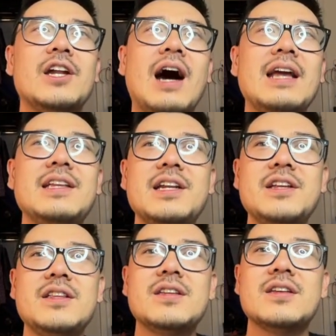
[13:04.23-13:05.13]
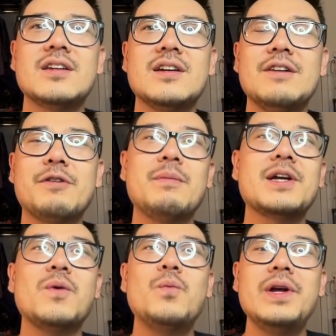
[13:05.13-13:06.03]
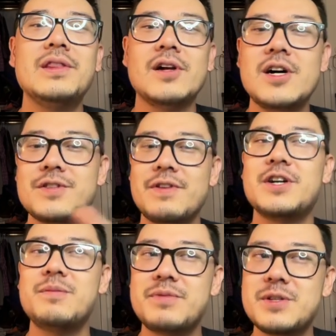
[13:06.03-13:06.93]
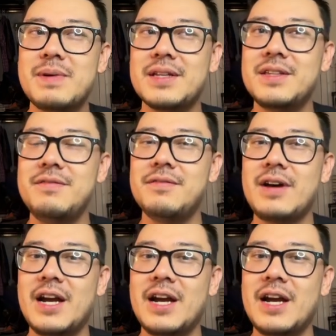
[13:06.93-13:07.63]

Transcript: I didn't, from like a win-loss record perspective,